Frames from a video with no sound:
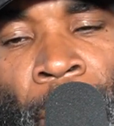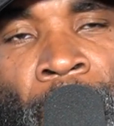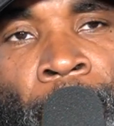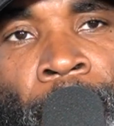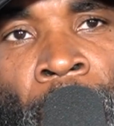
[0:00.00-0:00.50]

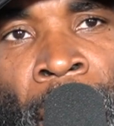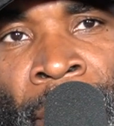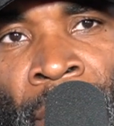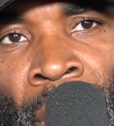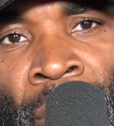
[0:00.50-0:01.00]
up after
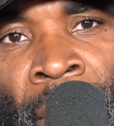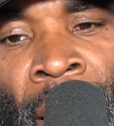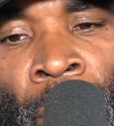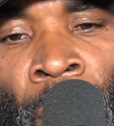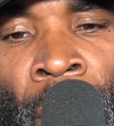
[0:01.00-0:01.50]
this fight
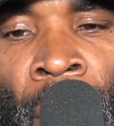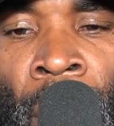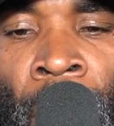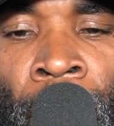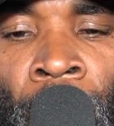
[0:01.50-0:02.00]
with
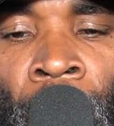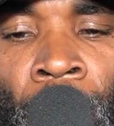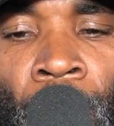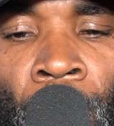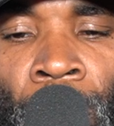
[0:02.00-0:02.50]

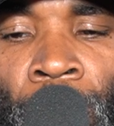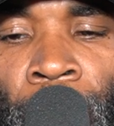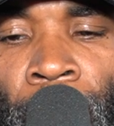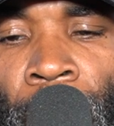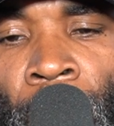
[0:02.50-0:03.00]
Artem.